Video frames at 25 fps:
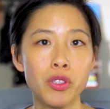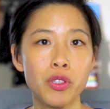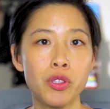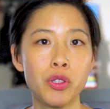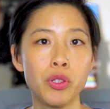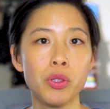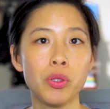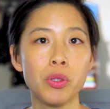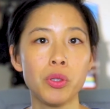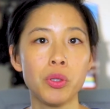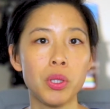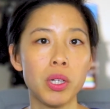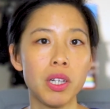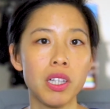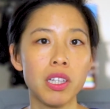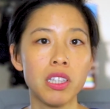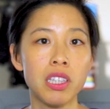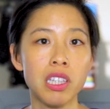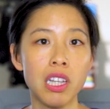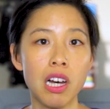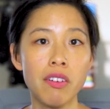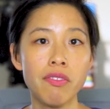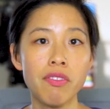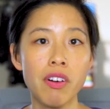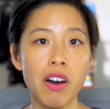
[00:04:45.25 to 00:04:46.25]
to
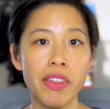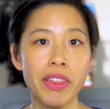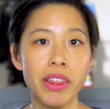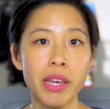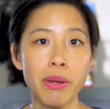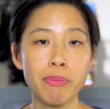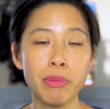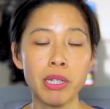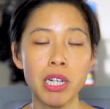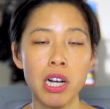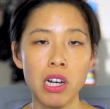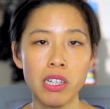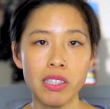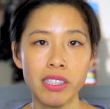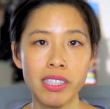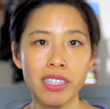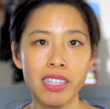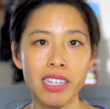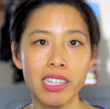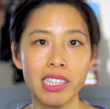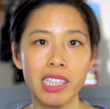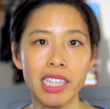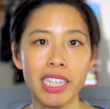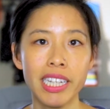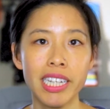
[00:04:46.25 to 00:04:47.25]
love on them
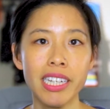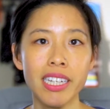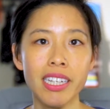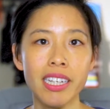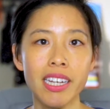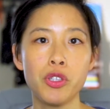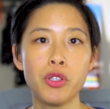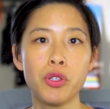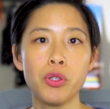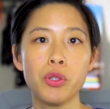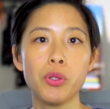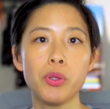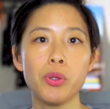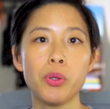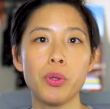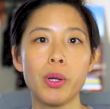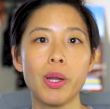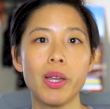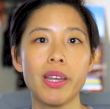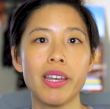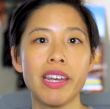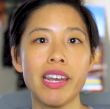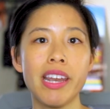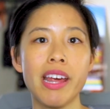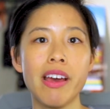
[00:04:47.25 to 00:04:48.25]
constantly, to
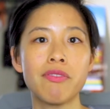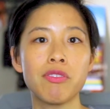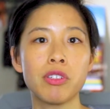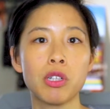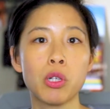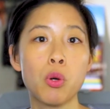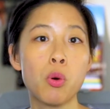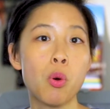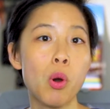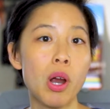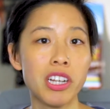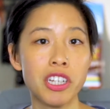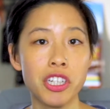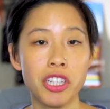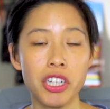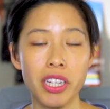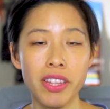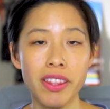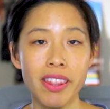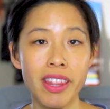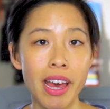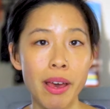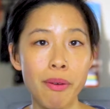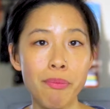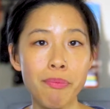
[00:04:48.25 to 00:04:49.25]
never
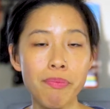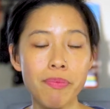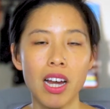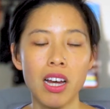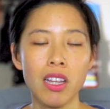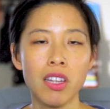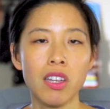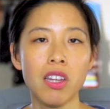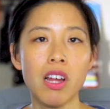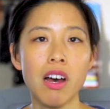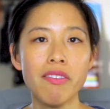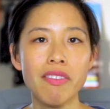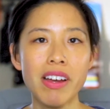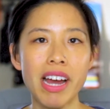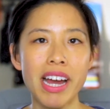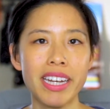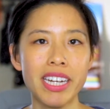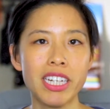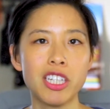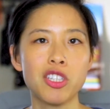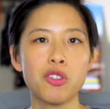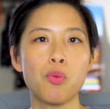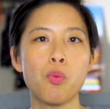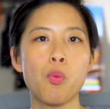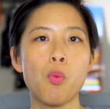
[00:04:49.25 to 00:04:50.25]
question them? A love
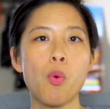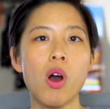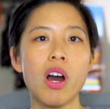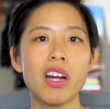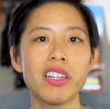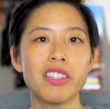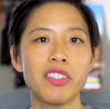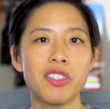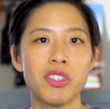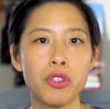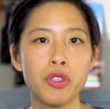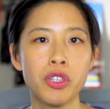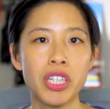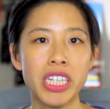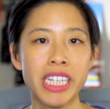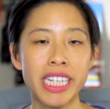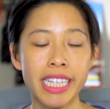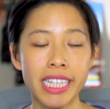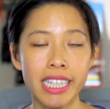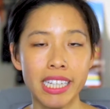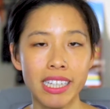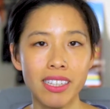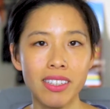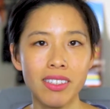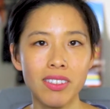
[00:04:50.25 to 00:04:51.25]
addict wants to
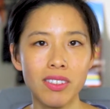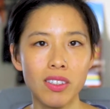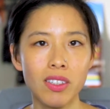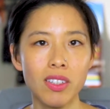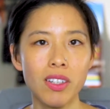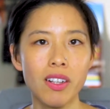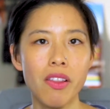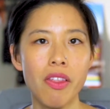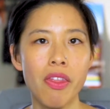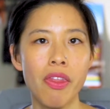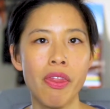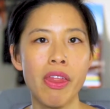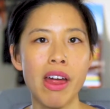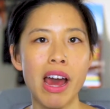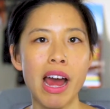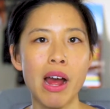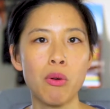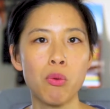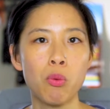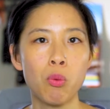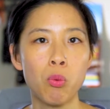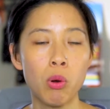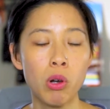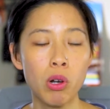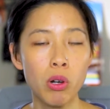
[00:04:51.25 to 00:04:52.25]
heal that
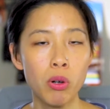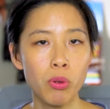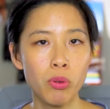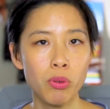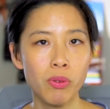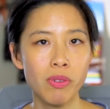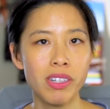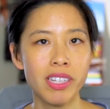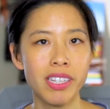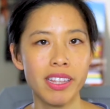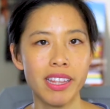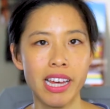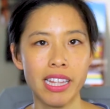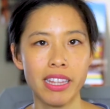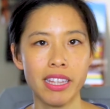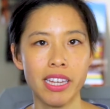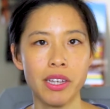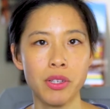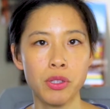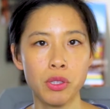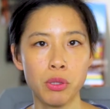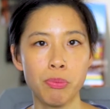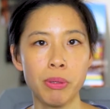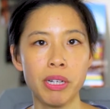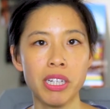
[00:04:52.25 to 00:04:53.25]
wound that they
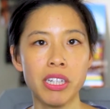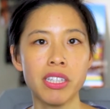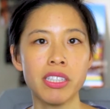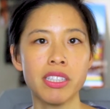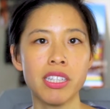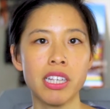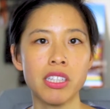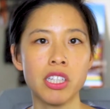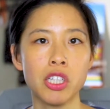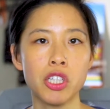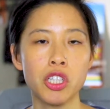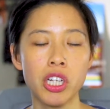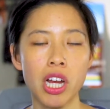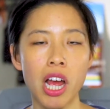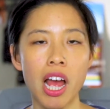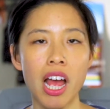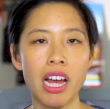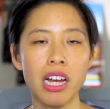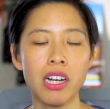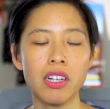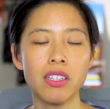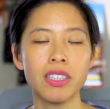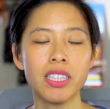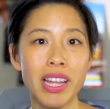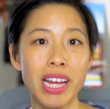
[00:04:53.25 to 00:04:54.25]
experienced as a
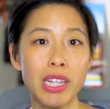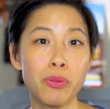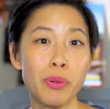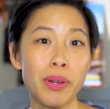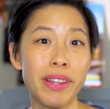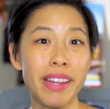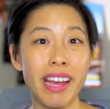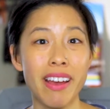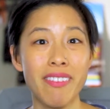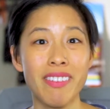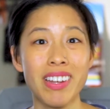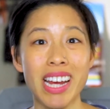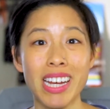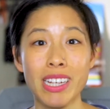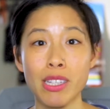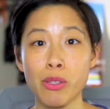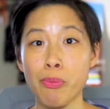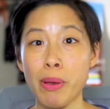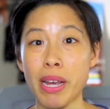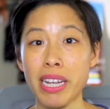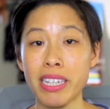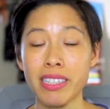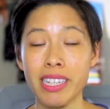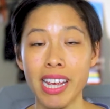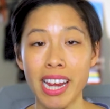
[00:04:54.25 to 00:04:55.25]
child. That's why they have an
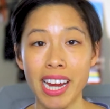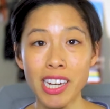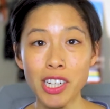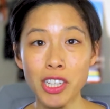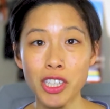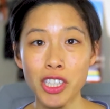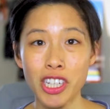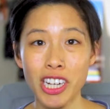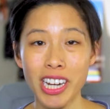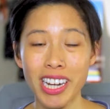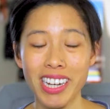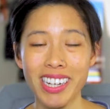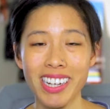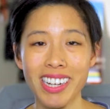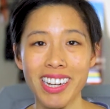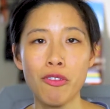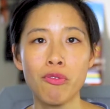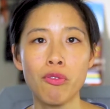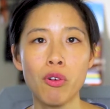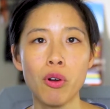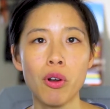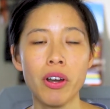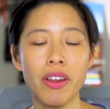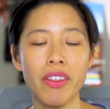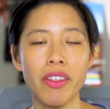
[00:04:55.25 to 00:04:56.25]
expectation
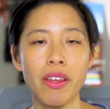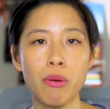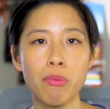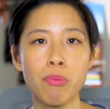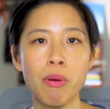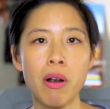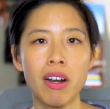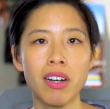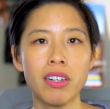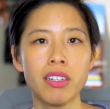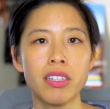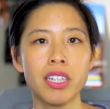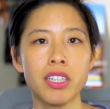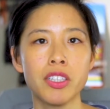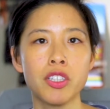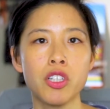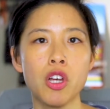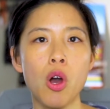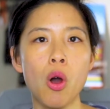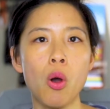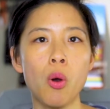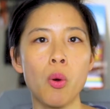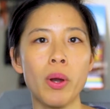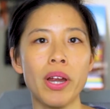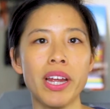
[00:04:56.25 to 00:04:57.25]
for their partner
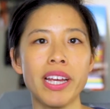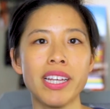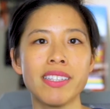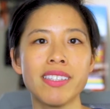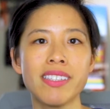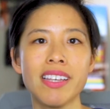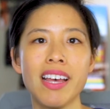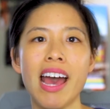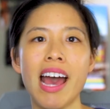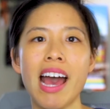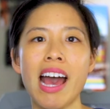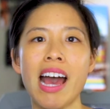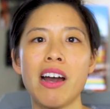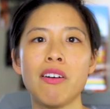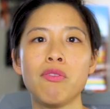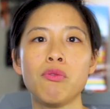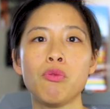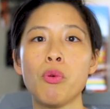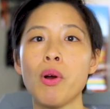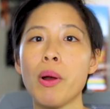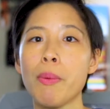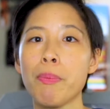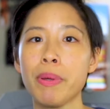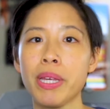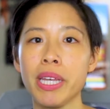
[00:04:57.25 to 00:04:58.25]
to always have
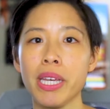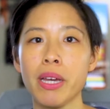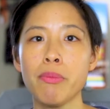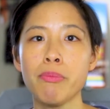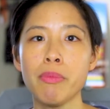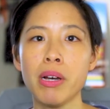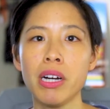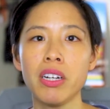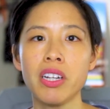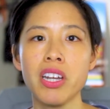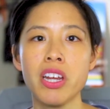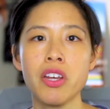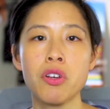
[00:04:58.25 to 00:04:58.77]
what Pia Melody